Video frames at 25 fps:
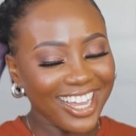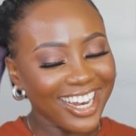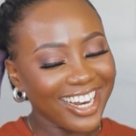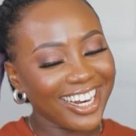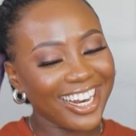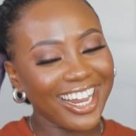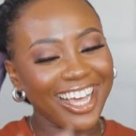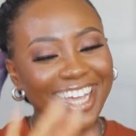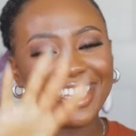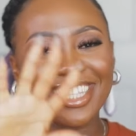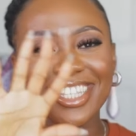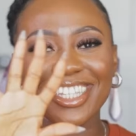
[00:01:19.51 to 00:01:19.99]

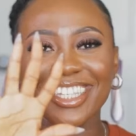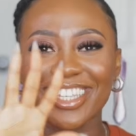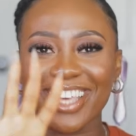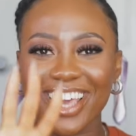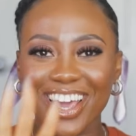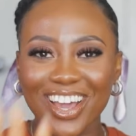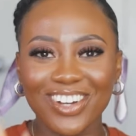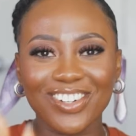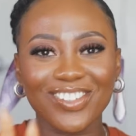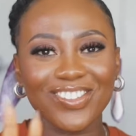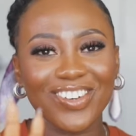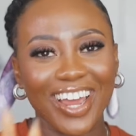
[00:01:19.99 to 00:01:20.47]
let's
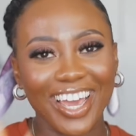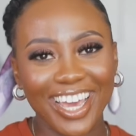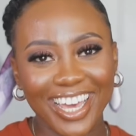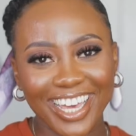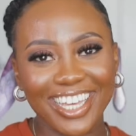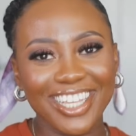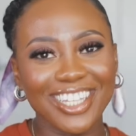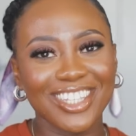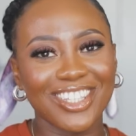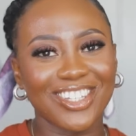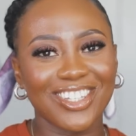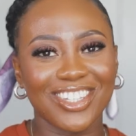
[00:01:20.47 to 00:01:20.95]
get
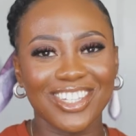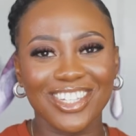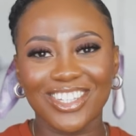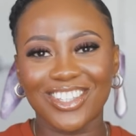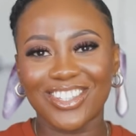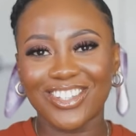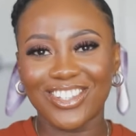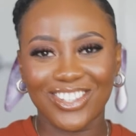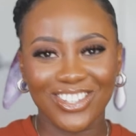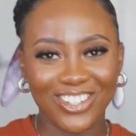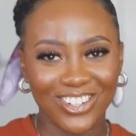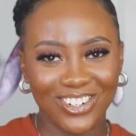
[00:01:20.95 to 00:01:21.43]
right into this
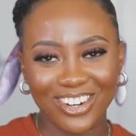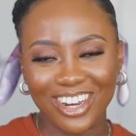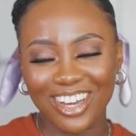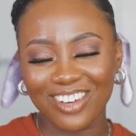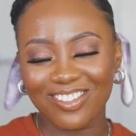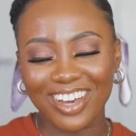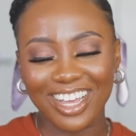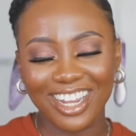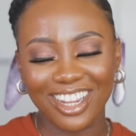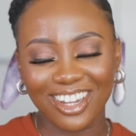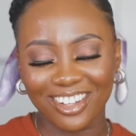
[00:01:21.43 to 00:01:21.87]
tutorial my